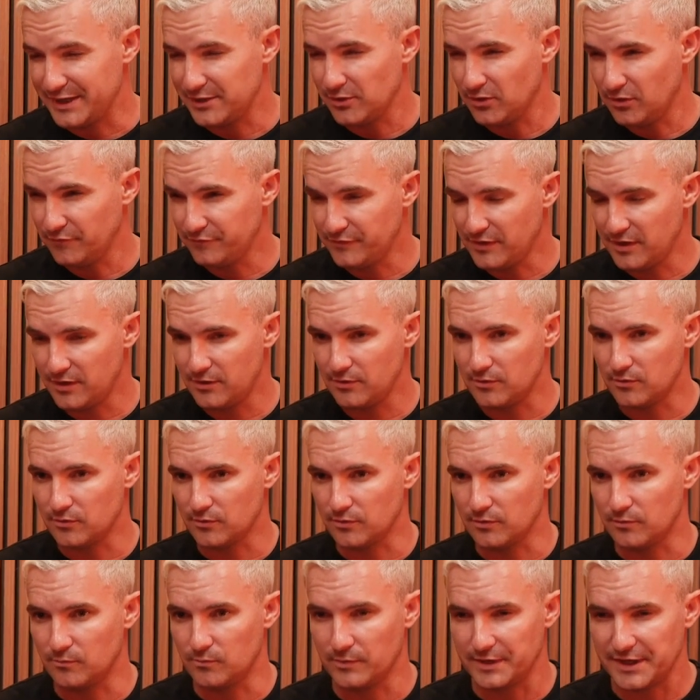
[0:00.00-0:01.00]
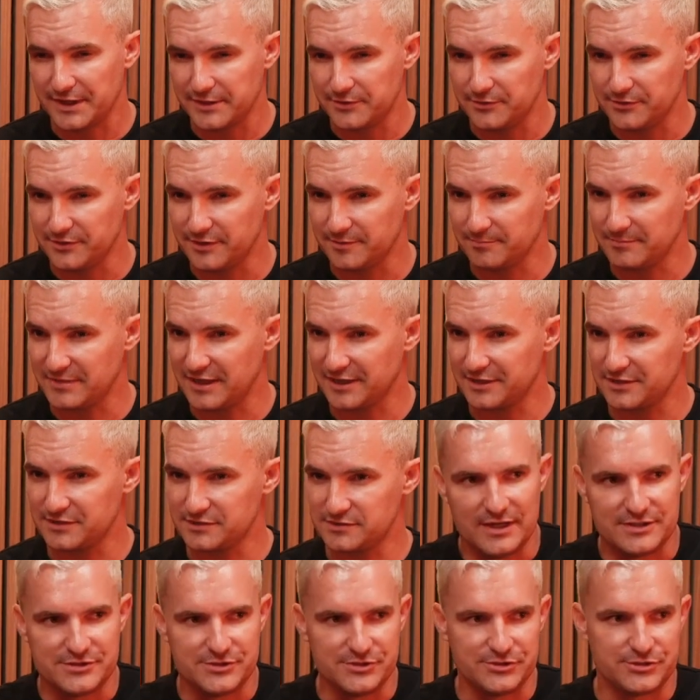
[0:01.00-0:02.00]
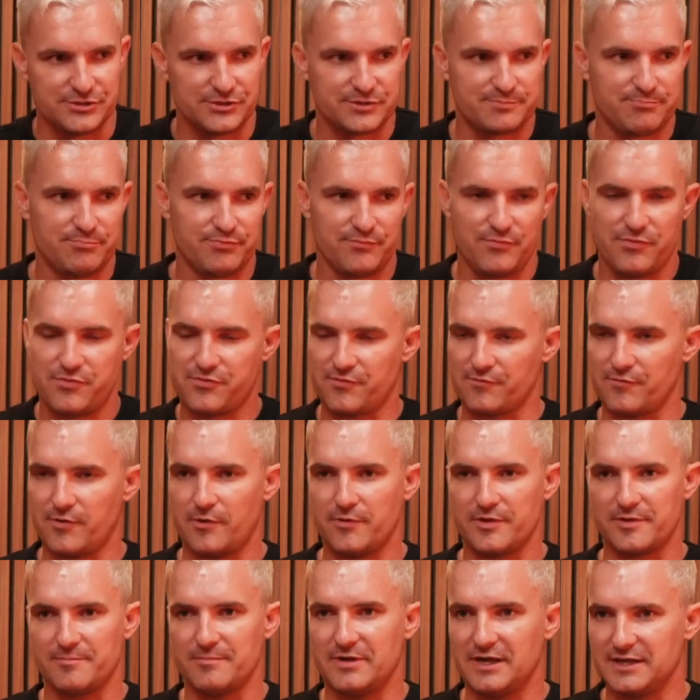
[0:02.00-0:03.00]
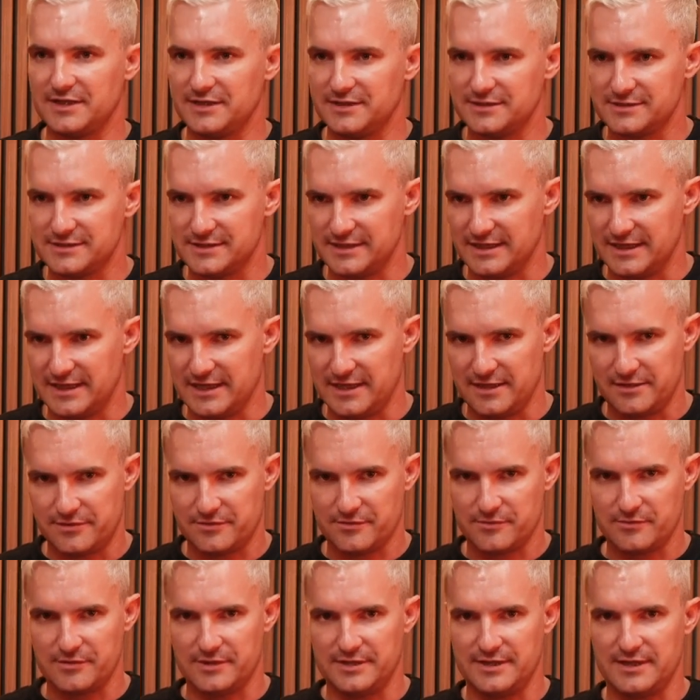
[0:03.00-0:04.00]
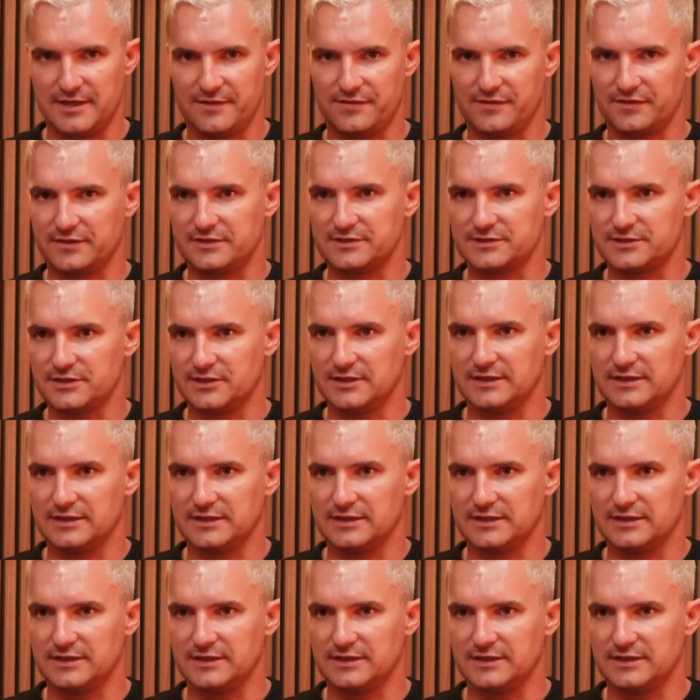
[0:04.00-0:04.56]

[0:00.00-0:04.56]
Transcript: offer or a weak unique mechanism, you're just throwing money into the ether and nothing is going to